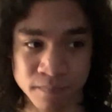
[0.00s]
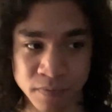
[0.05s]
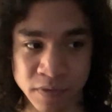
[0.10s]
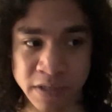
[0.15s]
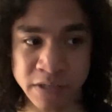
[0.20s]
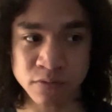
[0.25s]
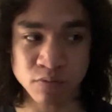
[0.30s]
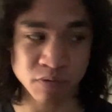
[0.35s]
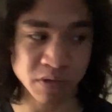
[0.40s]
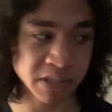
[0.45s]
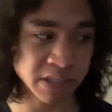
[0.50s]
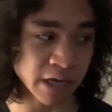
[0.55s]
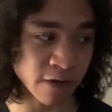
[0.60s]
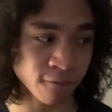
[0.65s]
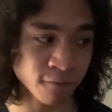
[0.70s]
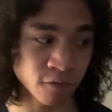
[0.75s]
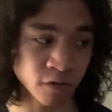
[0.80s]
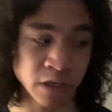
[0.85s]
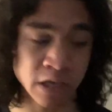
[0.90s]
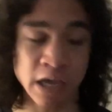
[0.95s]
This was
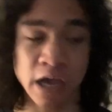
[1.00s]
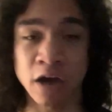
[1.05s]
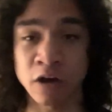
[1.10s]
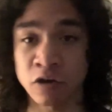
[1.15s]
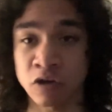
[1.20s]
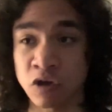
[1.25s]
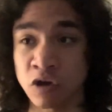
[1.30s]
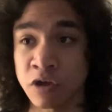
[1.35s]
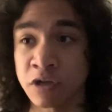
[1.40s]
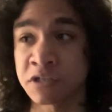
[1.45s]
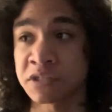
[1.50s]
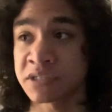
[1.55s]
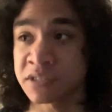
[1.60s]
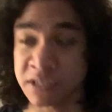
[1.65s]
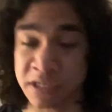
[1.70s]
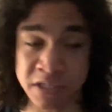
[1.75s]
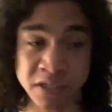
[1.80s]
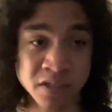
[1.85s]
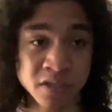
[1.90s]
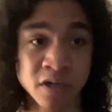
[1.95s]
definitely a good
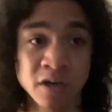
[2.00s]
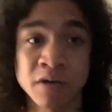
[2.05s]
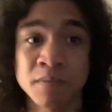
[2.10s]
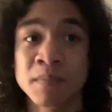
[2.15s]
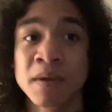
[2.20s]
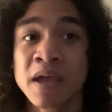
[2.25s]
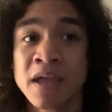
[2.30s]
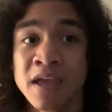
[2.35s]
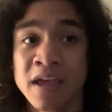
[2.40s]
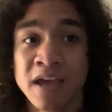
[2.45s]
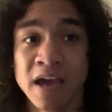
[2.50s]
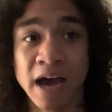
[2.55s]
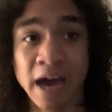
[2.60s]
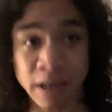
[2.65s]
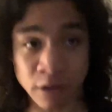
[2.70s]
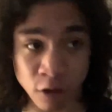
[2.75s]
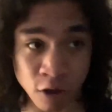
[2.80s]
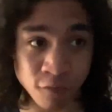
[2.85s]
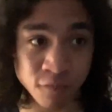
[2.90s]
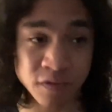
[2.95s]
system.
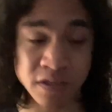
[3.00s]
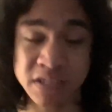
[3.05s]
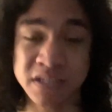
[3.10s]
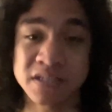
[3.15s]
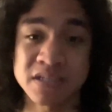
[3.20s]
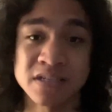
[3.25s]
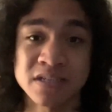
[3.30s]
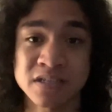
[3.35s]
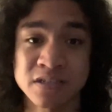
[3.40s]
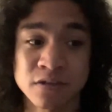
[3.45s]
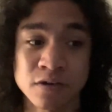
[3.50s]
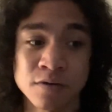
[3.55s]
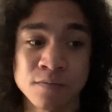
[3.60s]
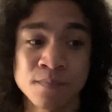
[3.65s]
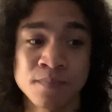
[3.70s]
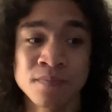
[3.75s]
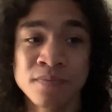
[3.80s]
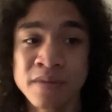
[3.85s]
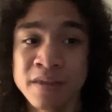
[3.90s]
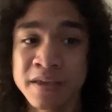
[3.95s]
I love this
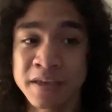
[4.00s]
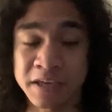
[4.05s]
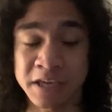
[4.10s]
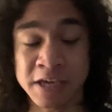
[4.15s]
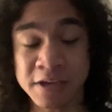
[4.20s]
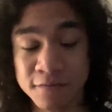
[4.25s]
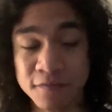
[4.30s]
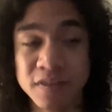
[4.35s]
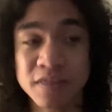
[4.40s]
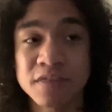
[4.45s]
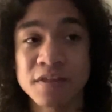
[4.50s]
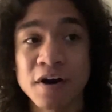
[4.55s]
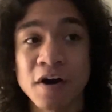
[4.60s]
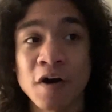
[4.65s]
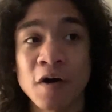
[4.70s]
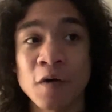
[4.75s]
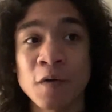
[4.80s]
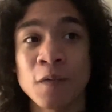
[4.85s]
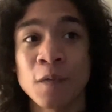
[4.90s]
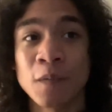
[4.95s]
system. Even
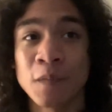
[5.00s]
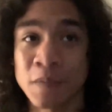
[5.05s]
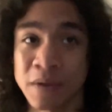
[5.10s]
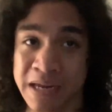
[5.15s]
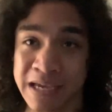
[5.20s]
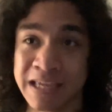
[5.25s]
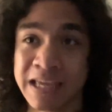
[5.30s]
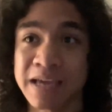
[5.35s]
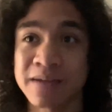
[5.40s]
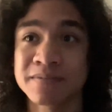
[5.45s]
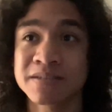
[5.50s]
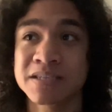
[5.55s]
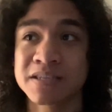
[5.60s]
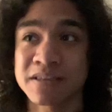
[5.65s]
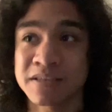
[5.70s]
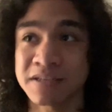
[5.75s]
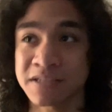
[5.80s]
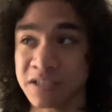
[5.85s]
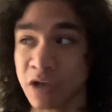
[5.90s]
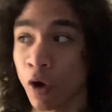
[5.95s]
though when it came to
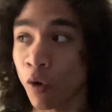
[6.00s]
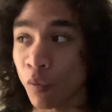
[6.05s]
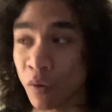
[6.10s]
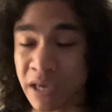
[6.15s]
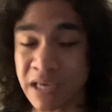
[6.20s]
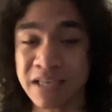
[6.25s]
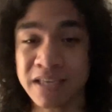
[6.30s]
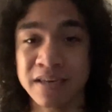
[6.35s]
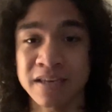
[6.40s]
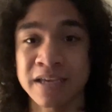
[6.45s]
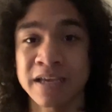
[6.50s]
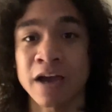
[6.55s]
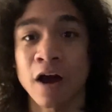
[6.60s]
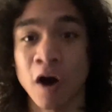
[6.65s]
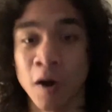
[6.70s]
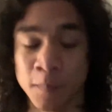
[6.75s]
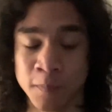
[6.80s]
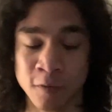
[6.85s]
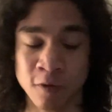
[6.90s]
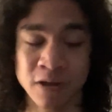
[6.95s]
this Awakening
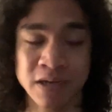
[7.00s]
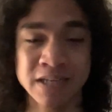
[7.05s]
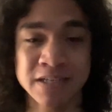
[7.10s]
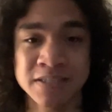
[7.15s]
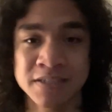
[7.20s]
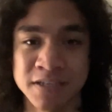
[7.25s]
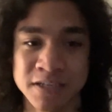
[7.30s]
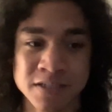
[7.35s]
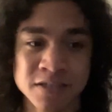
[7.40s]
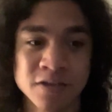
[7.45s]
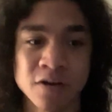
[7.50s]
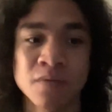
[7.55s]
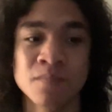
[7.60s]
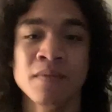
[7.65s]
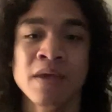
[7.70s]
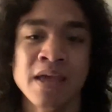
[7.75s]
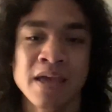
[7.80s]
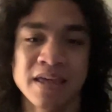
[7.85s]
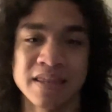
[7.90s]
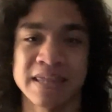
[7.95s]
upgraded
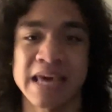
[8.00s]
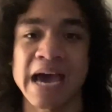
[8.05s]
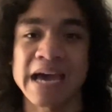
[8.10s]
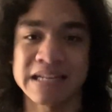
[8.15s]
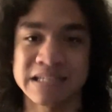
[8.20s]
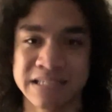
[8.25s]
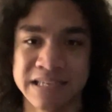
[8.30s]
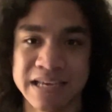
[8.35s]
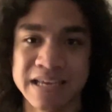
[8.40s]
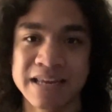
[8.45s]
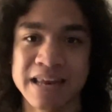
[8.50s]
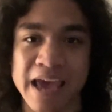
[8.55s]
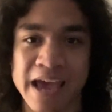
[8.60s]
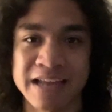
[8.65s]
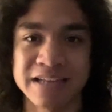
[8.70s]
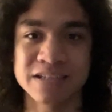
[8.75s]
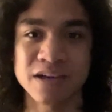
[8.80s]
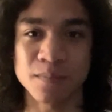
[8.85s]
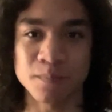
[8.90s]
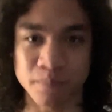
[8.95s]
system, that did
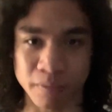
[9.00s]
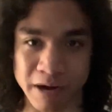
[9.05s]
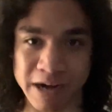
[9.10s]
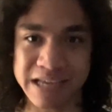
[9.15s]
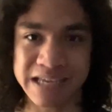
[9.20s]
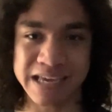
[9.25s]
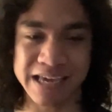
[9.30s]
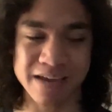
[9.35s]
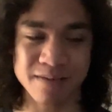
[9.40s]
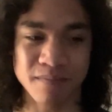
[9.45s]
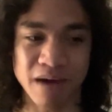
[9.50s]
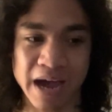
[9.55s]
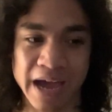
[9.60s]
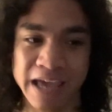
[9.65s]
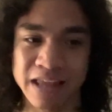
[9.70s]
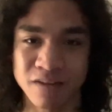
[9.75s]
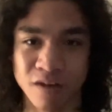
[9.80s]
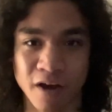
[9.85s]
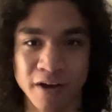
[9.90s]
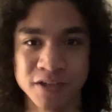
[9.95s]
end up breaking
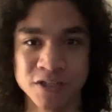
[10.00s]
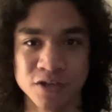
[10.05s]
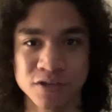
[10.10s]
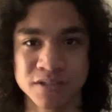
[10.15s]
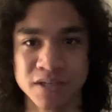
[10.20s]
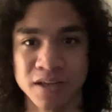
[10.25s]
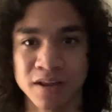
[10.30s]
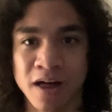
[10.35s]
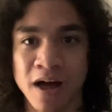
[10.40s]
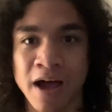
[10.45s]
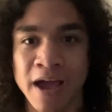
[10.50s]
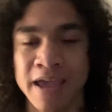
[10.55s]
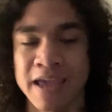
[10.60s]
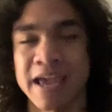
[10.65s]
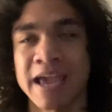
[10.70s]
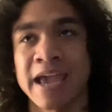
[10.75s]
my launchers a lot.